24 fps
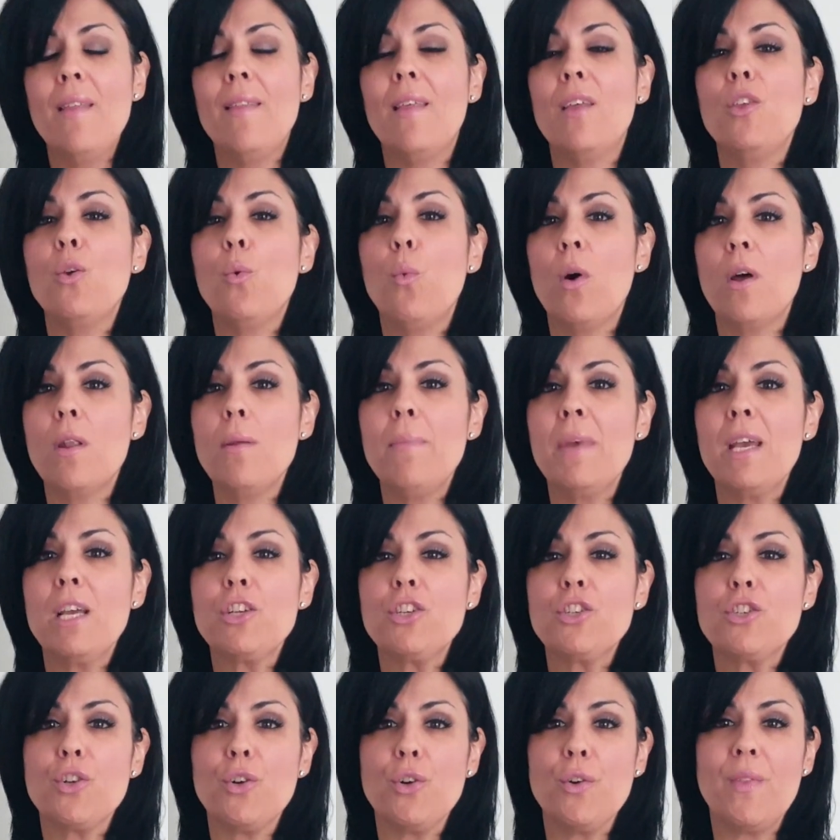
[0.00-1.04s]
then you want to
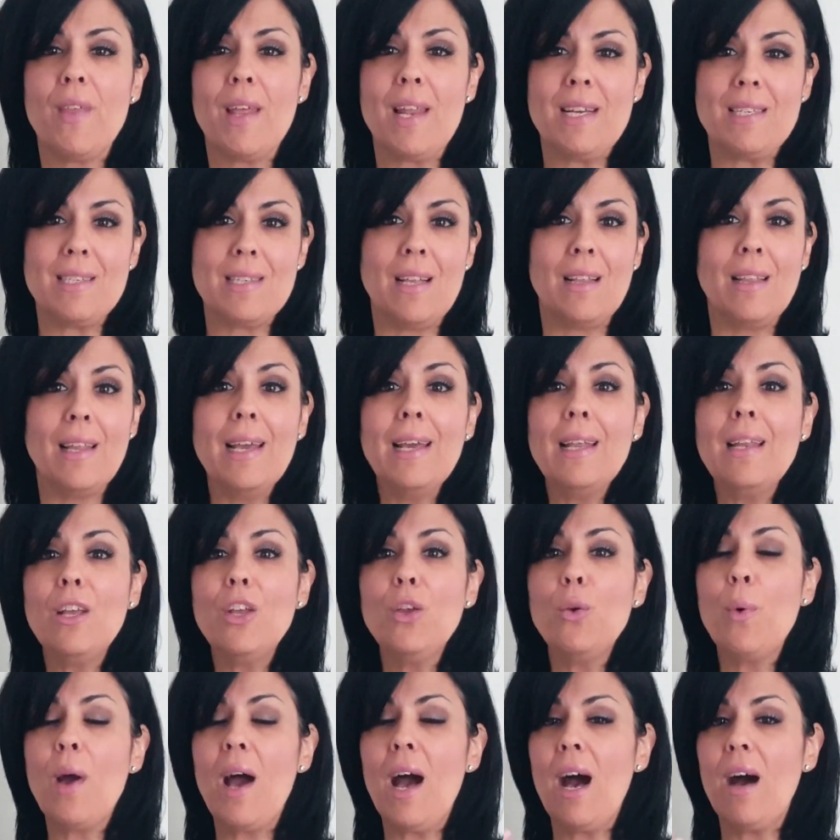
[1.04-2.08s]
make sure that as a lady
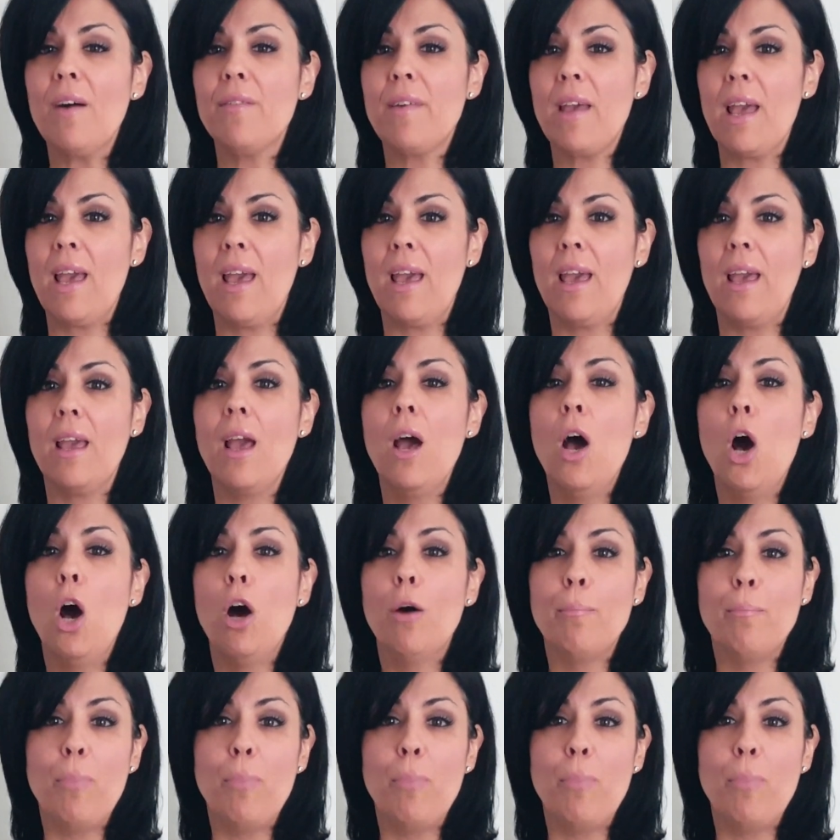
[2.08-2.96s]
you have a